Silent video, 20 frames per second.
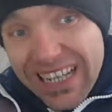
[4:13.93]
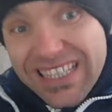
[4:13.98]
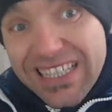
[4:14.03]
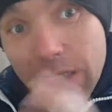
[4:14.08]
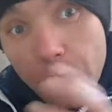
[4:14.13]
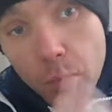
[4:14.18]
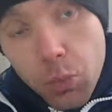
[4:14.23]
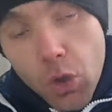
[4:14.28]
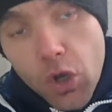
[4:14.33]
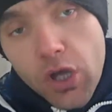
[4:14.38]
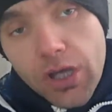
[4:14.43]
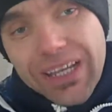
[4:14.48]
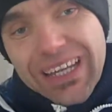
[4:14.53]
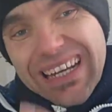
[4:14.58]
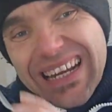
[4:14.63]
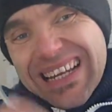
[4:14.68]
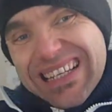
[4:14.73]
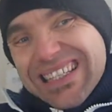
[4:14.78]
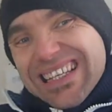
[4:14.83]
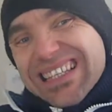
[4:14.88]
Is it
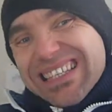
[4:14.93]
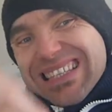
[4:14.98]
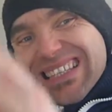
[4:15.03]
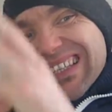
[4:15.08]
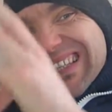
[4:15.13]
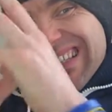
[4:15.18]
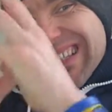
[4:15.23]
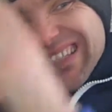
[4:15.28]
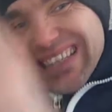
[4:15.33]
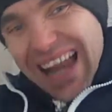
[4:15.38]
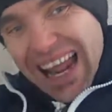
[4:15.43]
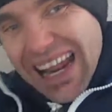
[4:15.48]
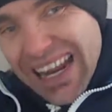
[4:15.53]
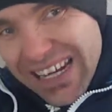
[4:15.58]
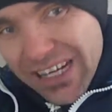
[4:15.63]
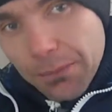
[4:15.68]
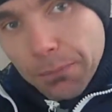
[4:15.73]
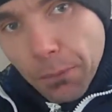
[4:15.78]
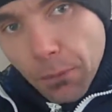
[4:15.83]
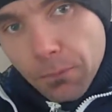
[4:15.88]
working? Is it
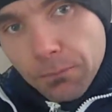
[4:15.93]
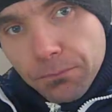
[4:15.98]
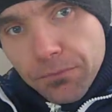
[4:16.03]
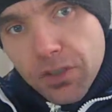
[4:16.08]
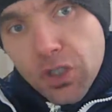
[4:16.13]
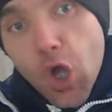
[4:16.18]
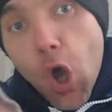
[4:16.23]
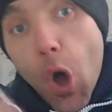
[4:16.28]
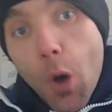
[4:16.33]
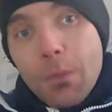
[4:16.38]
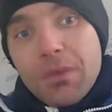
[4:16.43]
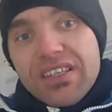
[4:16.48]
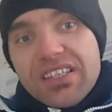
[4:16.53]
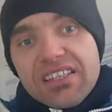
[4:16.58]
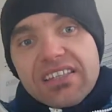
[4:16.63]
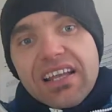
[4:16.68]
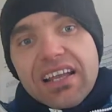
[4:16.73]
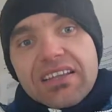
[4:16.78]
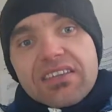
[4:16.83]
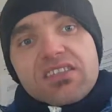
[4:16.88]
sustainable?
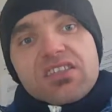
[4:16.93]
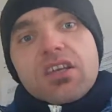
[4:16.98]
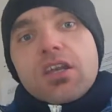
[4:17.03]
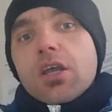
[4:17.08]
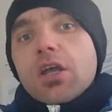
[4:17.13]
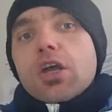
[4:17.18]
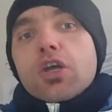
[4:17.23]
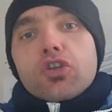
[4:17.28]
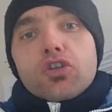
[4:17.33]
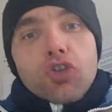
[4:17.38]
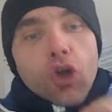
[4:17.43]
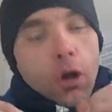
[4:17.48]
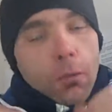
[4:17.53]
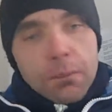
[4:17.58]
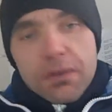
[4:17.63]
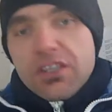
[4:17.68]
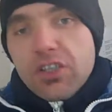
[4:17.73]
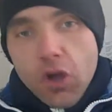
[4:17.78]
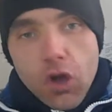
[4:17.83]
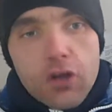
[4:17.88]
Common sense.
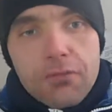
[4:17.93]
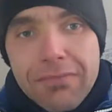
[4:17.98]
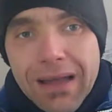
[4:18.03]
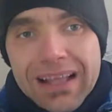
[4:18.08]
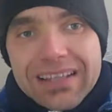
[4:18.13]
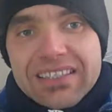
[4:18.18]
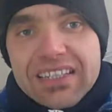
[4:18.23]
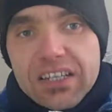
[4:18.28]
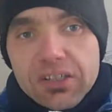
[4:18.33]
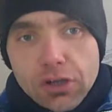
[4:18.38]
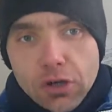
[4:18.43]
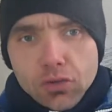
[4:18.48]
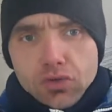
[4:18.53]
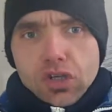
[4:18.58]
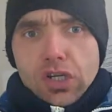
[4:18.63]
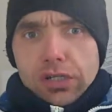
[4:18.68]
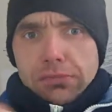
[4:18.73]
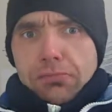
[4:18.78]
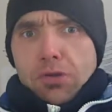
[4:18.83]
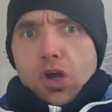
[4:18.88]
Not be dogmatic. Don't
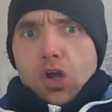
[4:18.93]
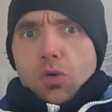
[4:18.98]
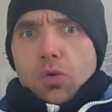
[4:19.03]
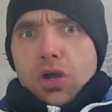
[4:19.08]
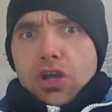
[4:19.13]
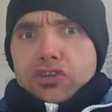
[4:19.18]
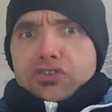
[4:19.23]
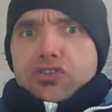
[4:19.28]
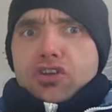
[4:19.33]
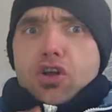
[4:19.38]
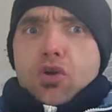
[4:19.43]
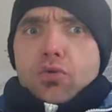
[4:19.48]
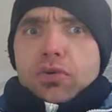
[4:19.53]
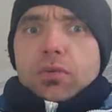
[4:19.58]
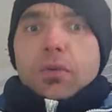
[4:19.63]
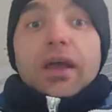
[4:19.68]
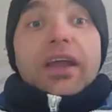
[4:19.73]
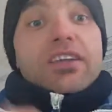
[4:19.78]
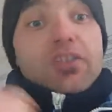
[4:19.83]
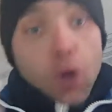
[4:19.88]
say my way is the
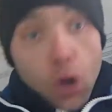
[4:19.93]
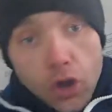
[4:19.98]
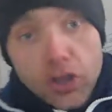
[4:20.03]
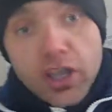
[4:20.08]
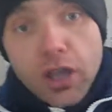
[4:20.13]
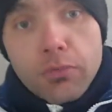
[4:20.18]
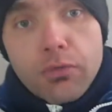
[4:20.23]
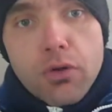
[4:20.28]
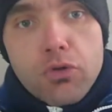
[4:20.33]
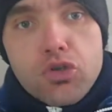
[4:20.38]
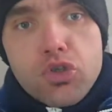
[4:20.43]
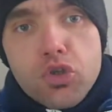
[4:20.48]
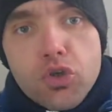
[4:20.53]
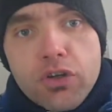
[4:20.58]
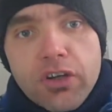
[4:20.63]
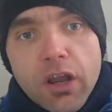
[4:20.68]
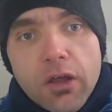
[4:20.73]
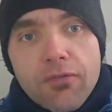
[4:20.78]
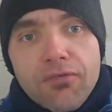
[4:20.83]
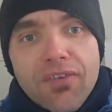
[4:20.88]
only way, because I go no
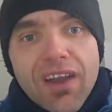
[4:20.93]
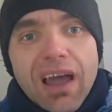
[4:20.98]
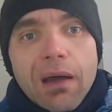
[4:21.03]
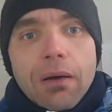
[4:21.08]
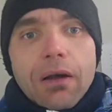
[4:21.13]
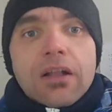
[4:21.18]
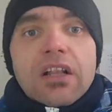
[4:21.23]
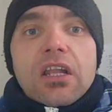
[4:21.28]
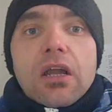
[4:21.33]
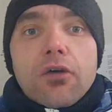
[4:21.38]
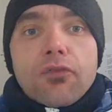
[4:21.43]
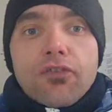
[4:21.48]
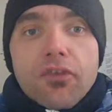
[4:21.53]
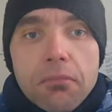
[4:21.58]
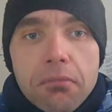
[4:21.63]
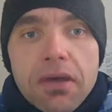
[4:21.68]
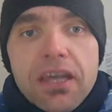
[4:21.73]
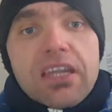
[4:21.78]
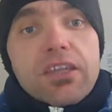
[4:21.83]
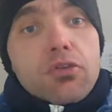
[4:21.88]
sugar, no flour.
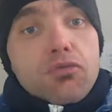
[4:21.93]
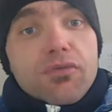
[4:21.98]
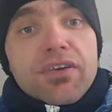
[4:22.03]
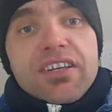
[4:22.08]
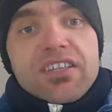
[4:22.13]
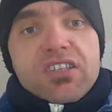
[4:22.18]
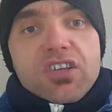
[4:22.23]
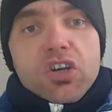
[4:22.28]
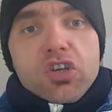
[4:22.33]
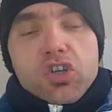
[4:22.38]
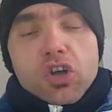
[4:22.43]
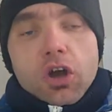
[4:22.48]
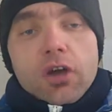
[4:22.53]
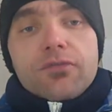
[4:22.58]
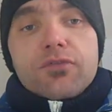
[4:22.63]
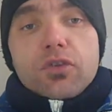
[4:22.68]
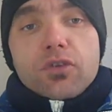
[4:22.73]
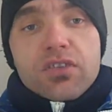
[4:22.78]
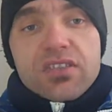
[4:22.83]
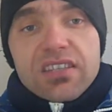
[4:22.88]
For me, the research
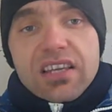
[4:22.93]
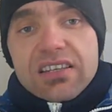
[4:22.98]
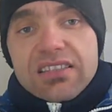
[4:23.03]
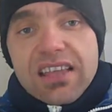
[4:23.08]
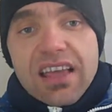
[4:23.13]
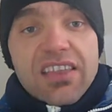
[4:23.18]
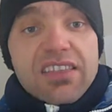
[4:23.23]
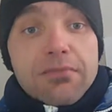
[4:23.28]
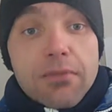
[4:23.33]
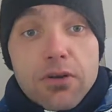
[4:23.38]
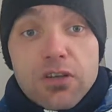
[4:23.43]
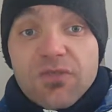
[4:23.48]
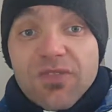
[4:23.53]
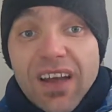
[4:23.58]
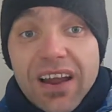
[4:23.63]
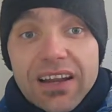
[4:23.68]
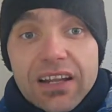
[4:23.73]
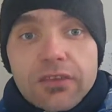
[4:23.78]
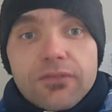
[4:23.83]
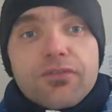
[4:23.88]
I've done says they're the most
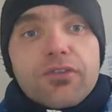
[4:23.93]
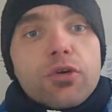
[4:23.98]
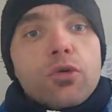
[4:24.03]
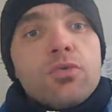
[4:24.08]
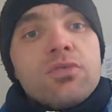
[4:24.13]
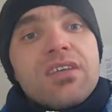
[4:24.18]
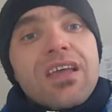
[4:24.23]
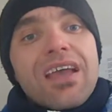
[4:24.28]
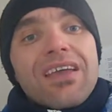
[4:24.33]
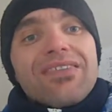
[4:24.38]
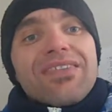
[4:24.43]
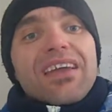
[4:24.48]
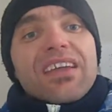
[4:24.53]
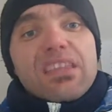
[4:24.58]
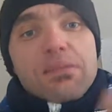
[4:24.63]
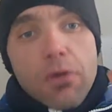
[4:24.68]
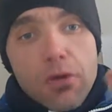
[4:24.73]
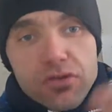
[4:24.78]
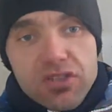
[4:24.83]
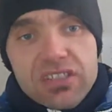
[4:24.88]
fattening foods,
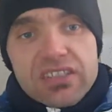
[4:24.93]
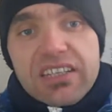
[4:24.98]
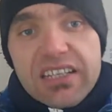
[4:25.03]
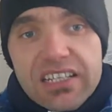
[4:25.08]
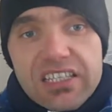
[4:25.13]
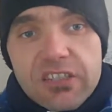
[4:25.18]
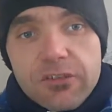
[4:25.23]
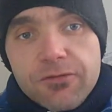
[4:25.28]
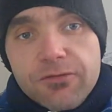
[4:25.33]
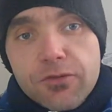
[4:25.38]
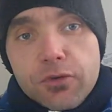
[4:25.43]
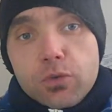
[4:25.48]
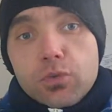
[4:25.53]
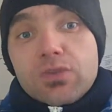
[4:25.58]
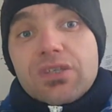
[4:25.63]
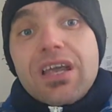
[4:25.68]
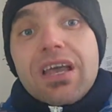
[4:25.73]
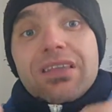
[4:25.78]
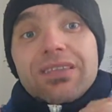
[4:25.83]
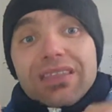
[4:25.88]
they're the most addictive
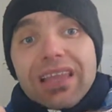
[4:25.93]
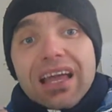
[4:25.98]
foods.